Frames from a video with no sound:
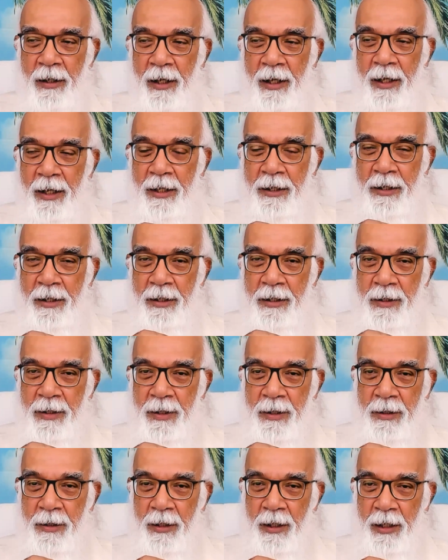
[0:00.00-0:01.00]
It is
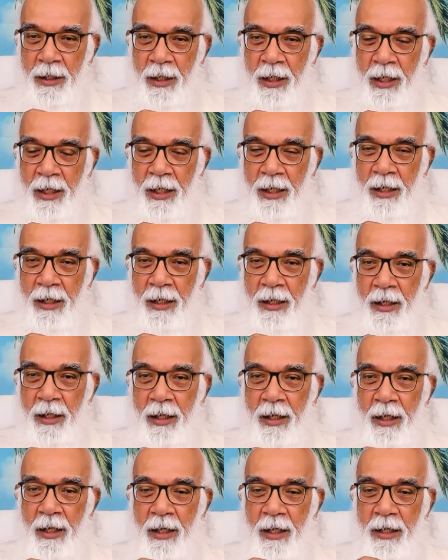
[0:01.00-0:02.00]
steady.
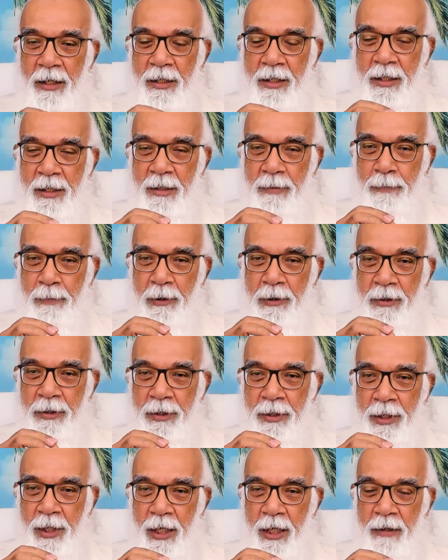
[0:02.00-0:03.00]
It
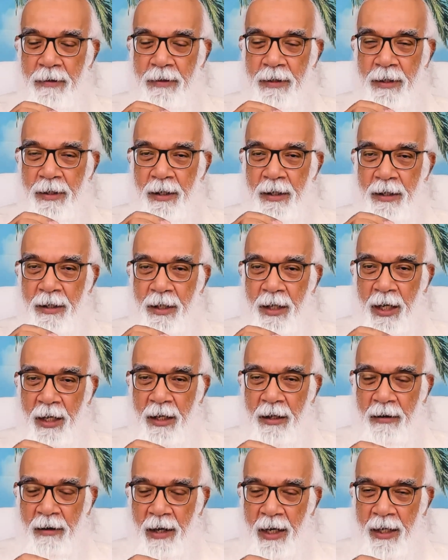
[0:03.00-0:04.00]
perceives the thing
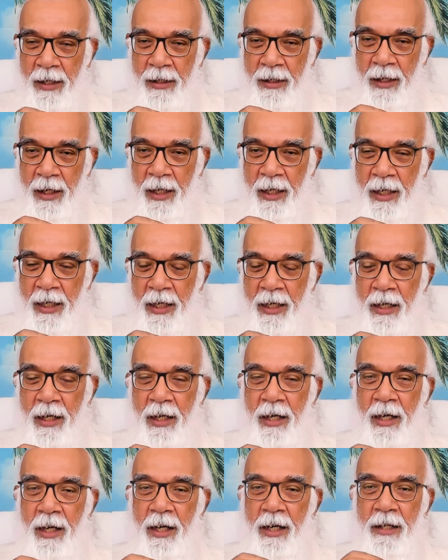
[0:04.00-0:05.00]
rightly.
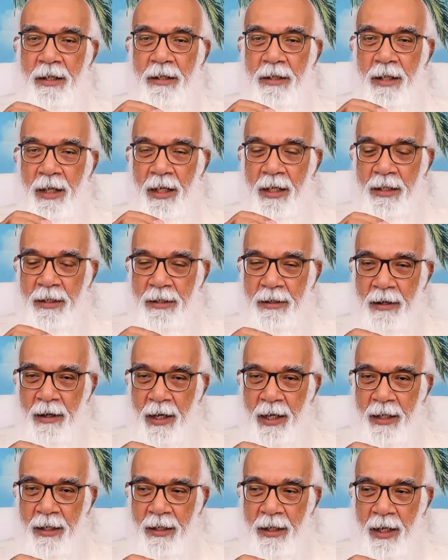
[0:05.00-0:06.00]
It thinks
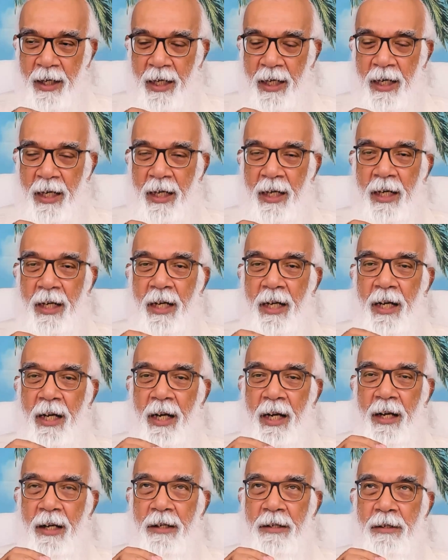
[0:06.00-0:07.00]
rightly.
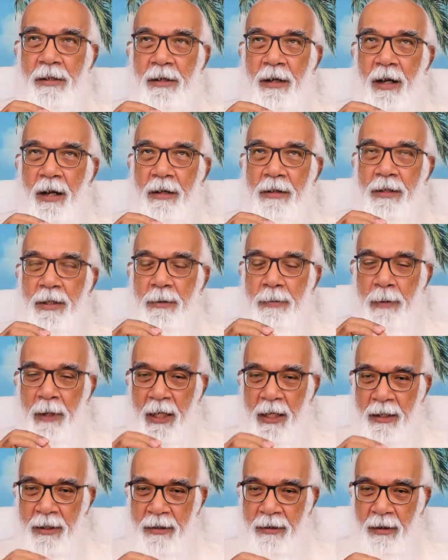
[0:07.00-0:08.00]
It
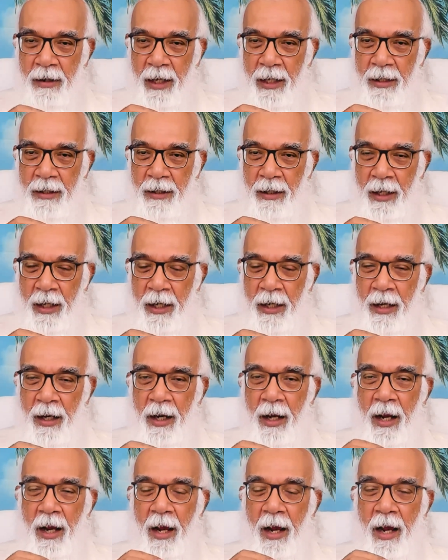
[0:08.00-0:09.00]
speaks rightly.
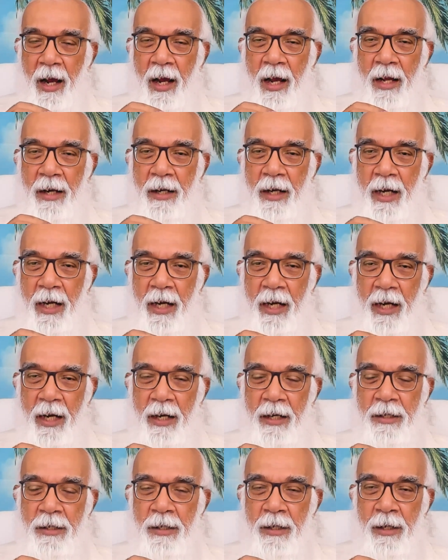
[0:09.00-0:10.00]
And
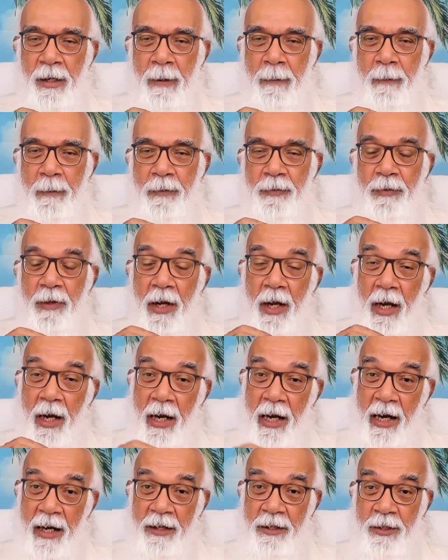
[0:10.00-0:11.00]
it
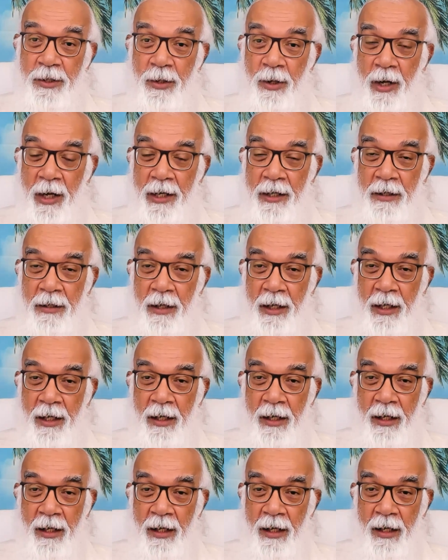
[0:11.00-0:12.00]
acts rightly
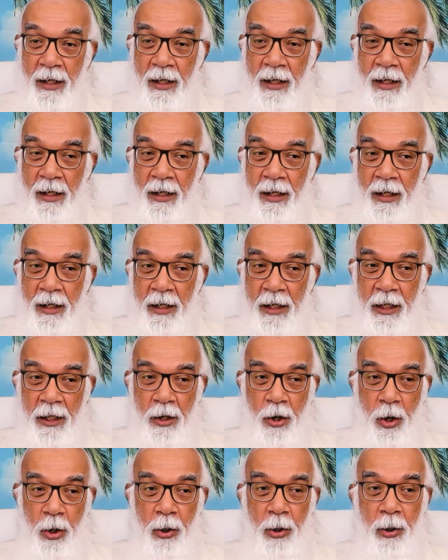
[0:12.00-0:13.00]
in
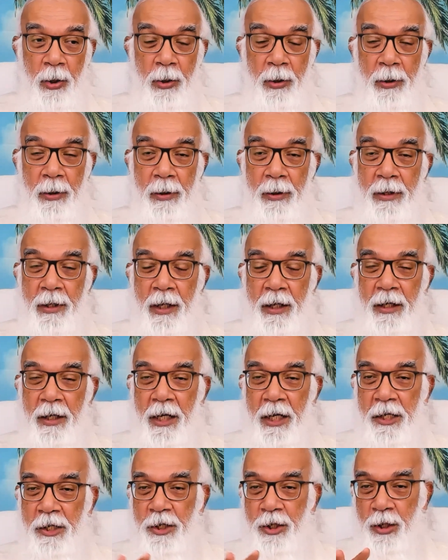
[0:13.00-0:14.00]
all
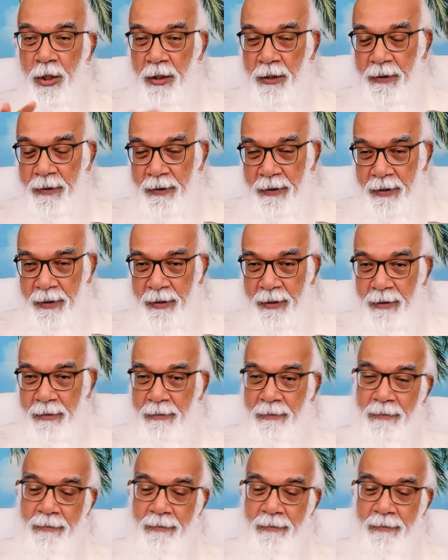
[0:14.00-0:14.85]
conditions.